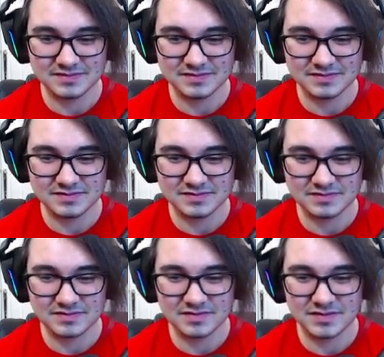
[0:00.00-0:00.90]

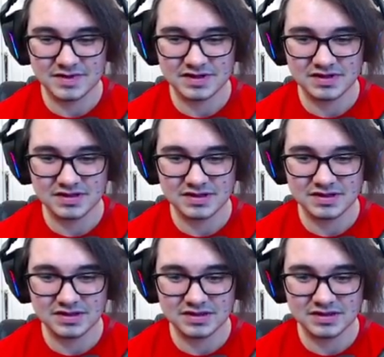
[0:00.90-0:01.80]

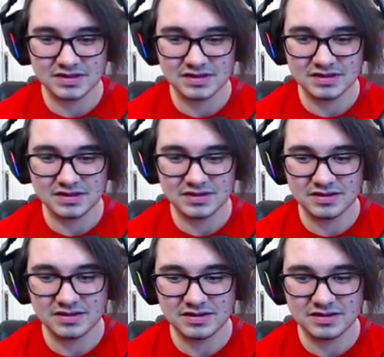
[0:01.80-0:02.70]

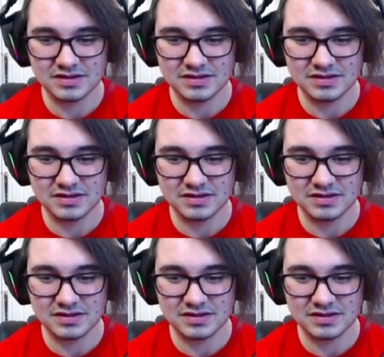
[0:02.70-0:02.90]
[no speech]